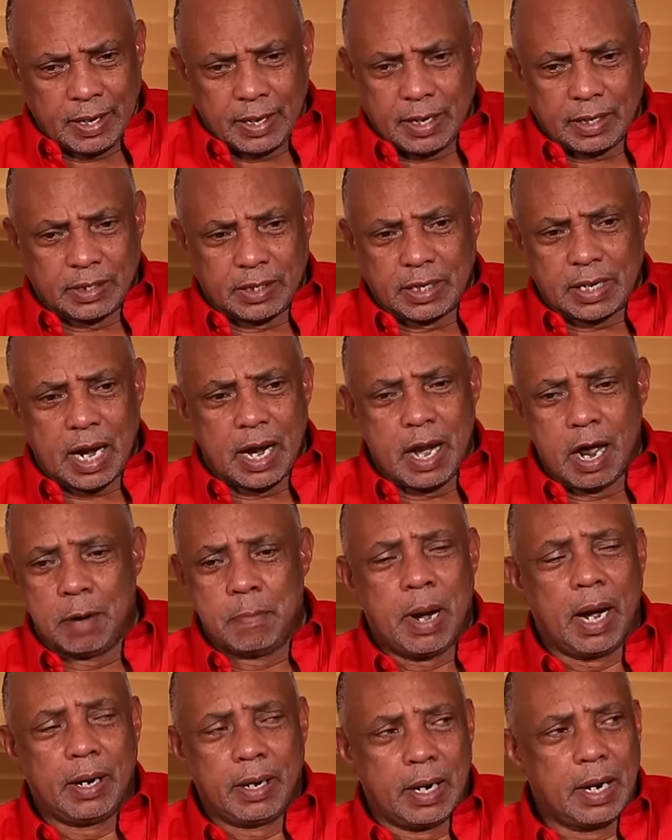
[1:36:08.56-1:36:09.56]
That's the kind
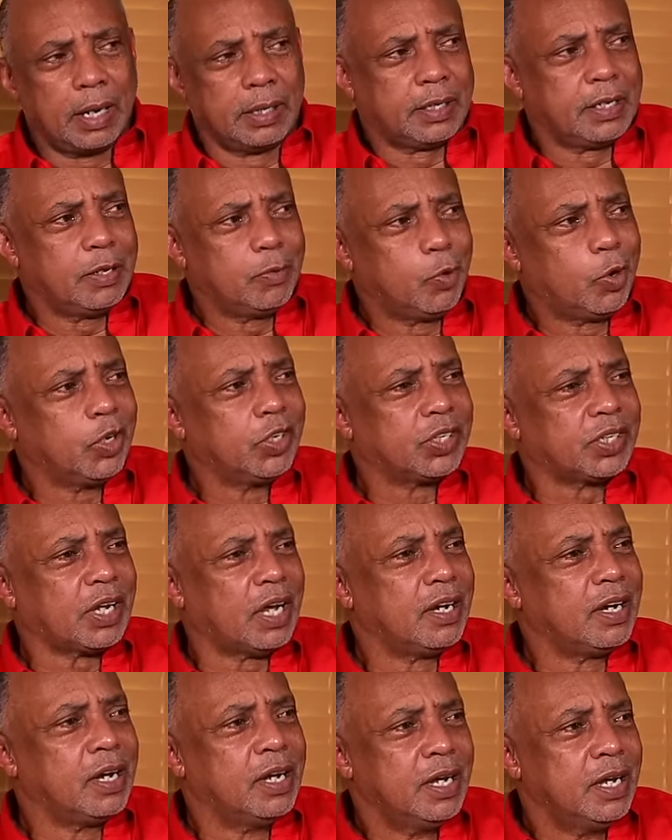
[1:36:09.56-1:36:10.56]
of man that he was,
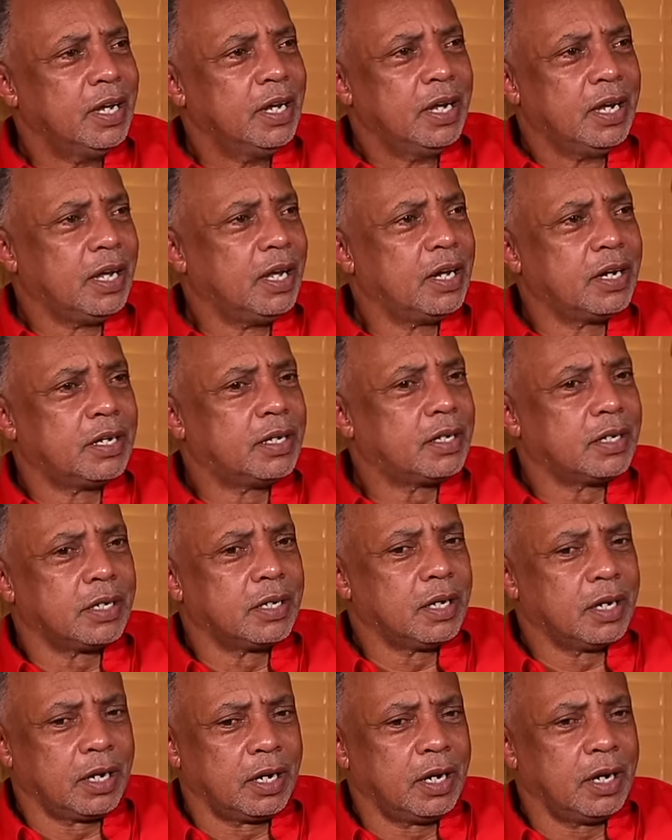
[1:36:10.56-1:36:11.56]
and you know.
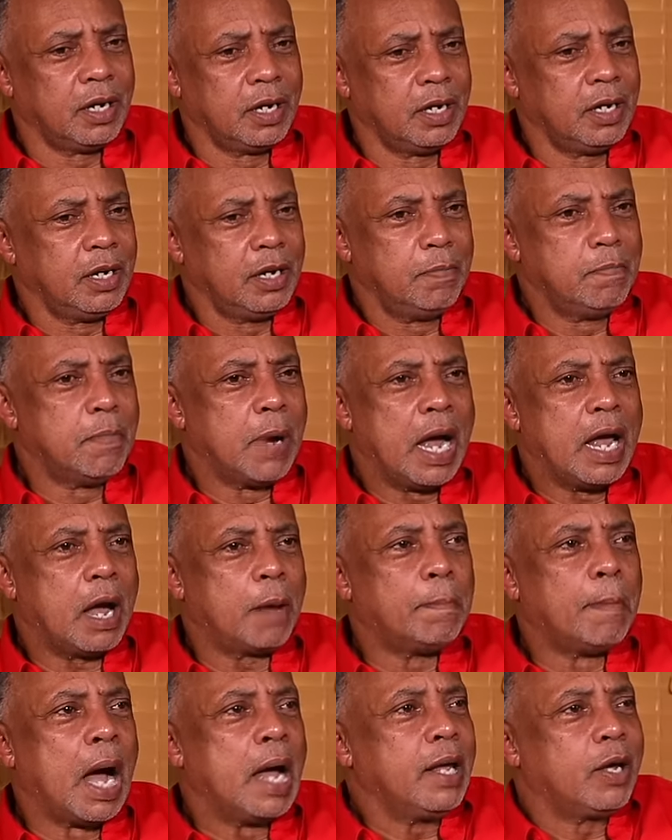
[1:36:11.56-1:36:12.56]
Him buy
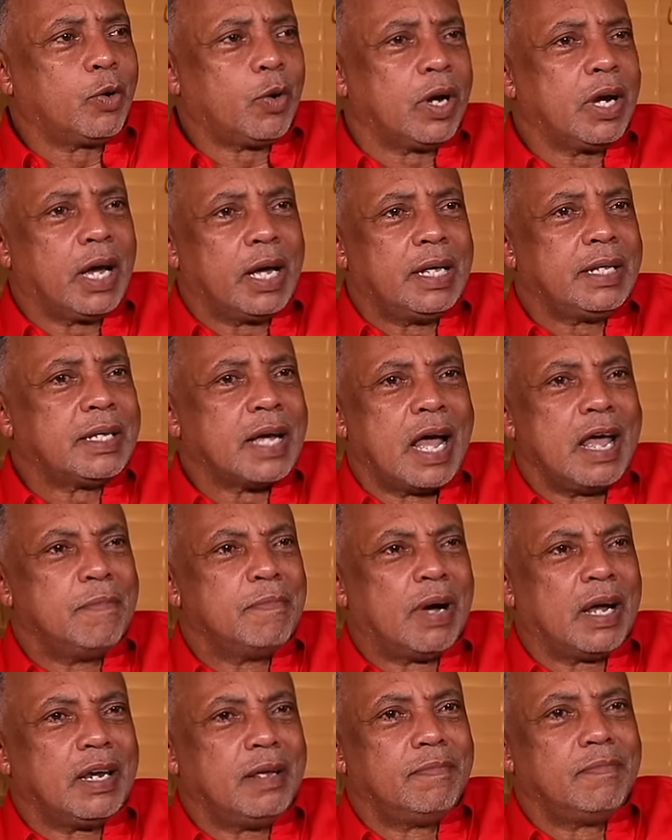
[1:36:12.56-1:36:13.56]
a bike one at a
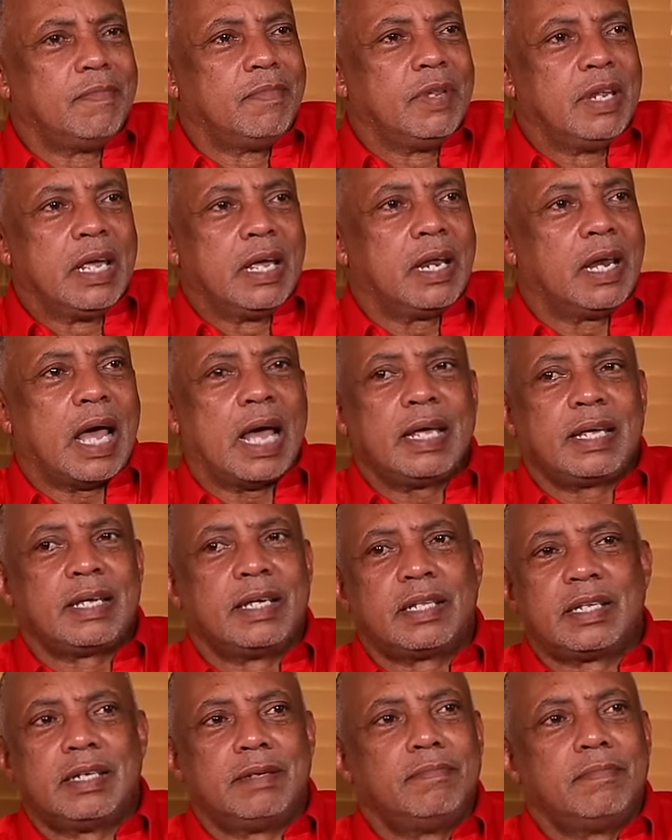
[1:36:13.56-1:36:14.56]
time and him like
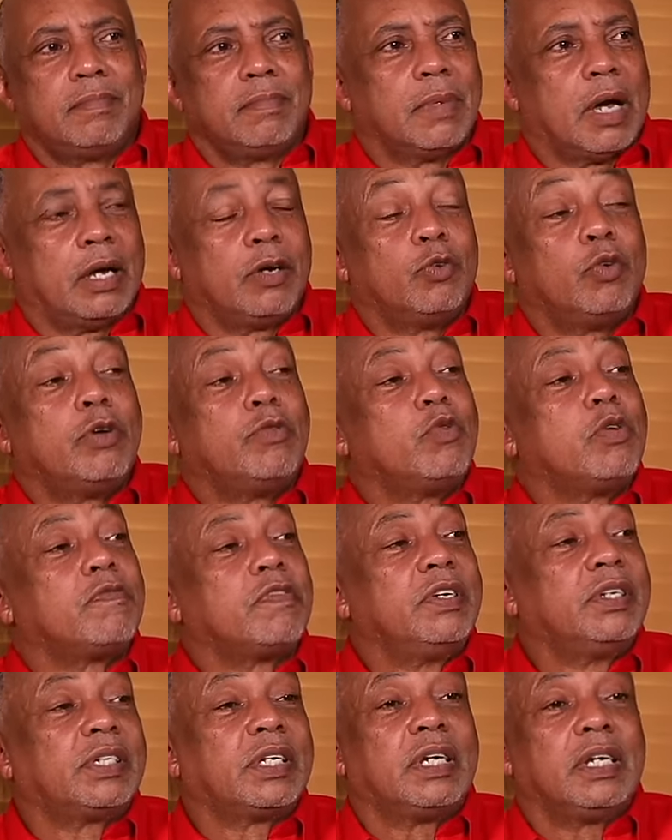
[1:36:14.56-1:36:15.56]
it. Him, I don't know if
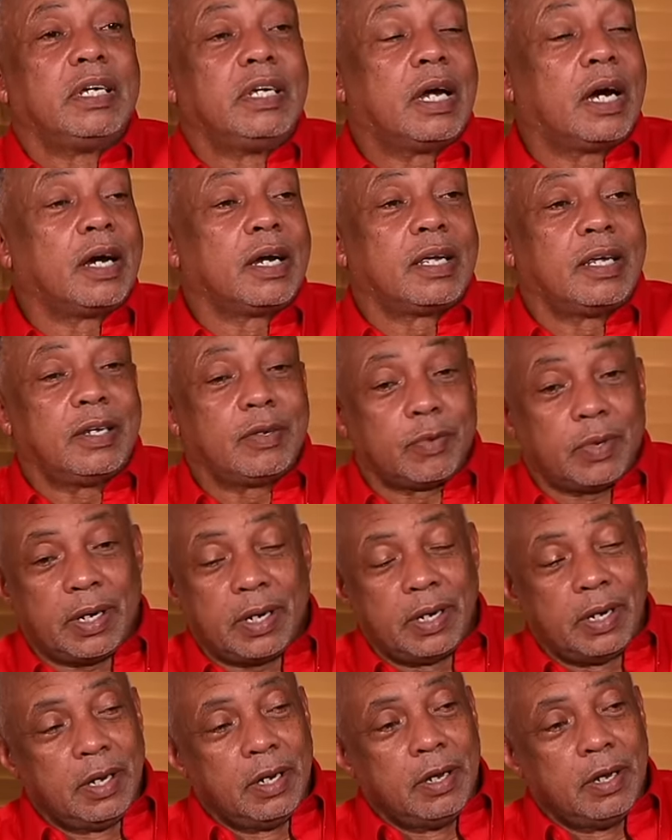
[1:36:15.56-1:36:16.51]
he sell it or get it.